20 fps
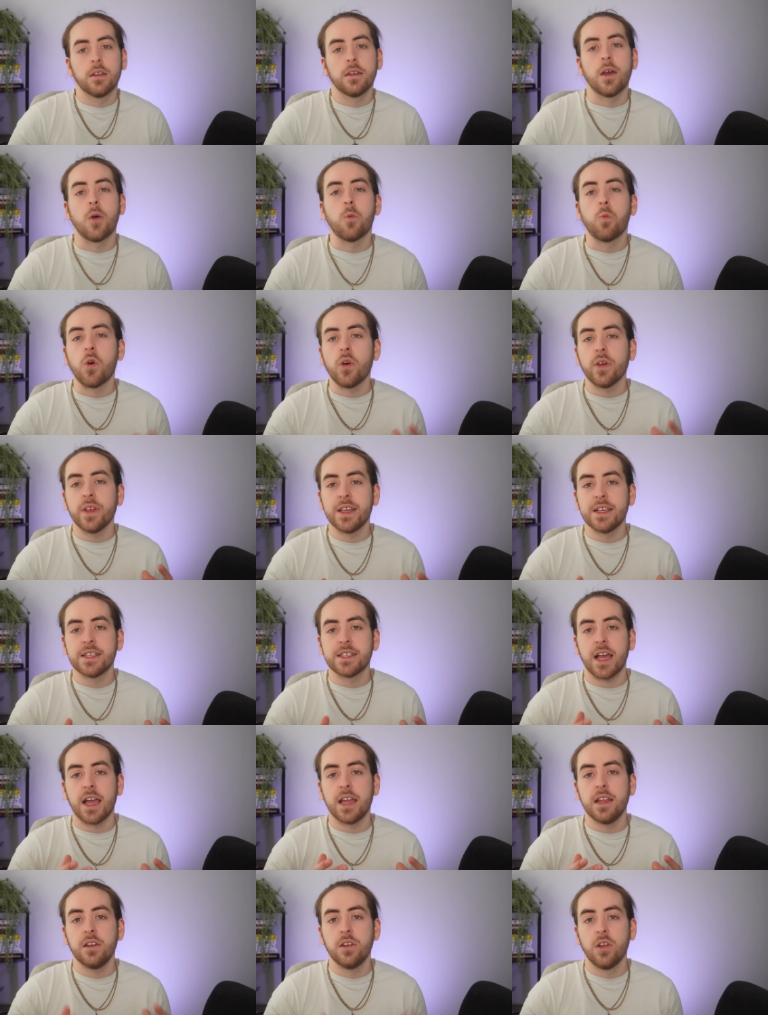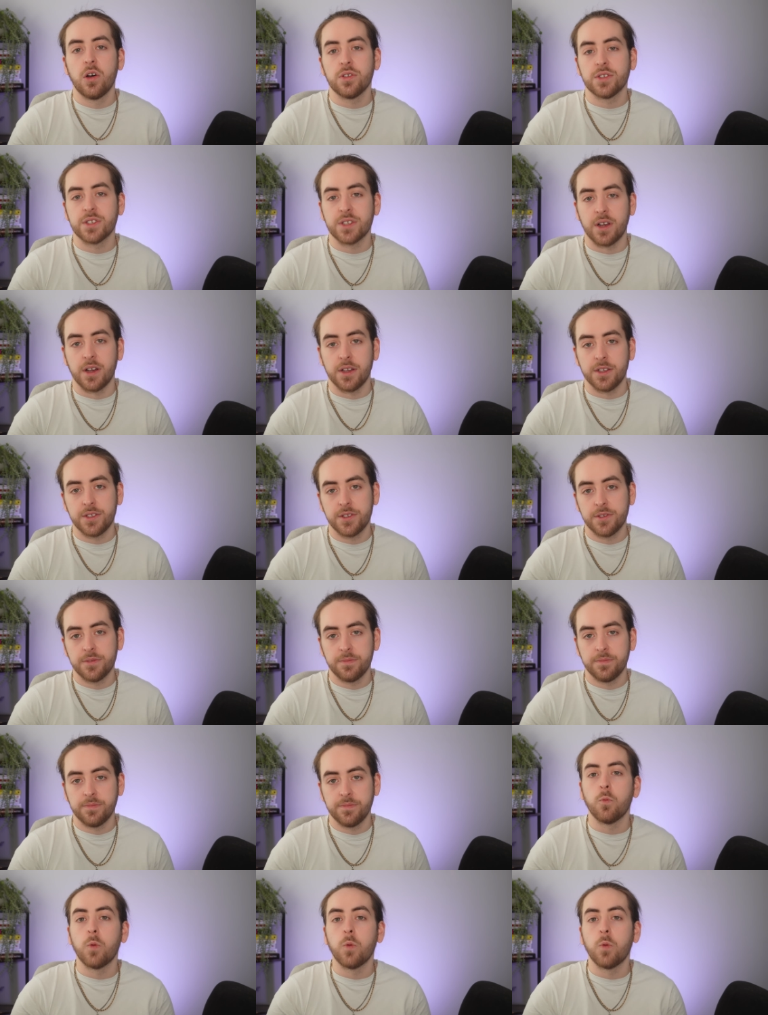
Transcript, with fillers: Now, what is a lot size?